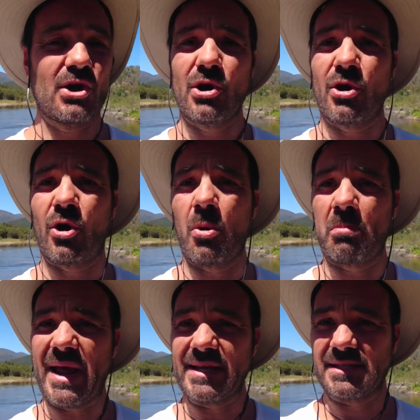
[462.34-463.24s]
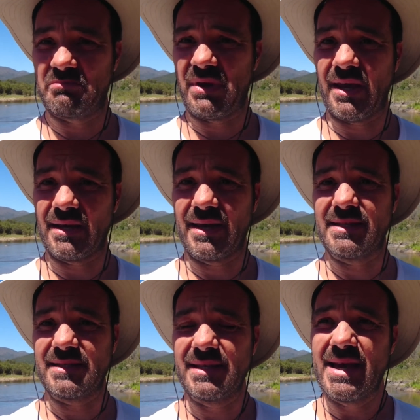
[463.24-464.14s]
complex being.
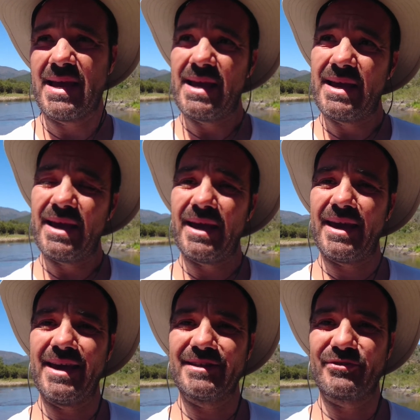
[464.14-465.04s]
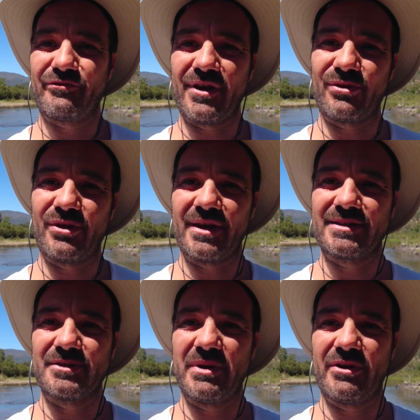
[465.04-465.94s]
It's a funny thing.
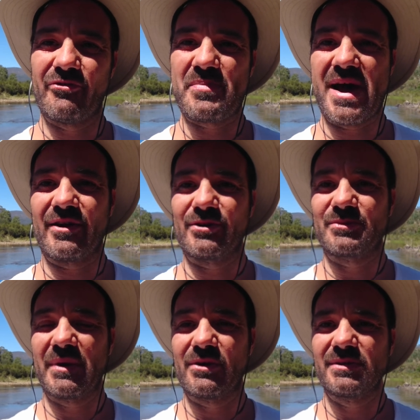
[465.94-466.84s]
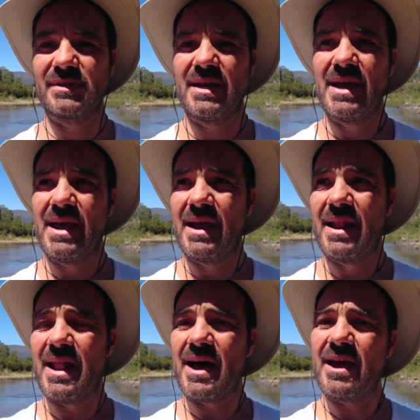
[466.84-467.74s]
It's a bit of a paradox, because
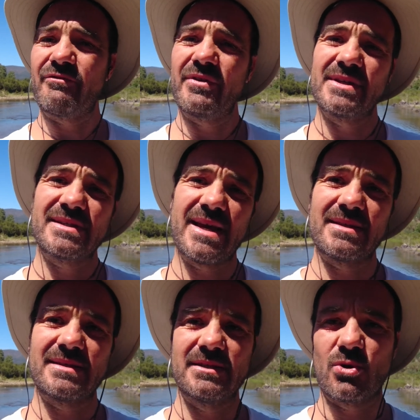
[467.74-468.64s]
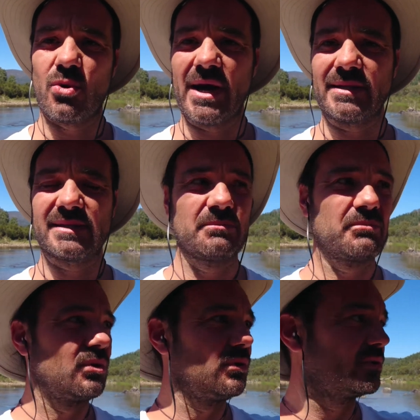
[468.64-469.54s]
life, in a sense, is quite simple.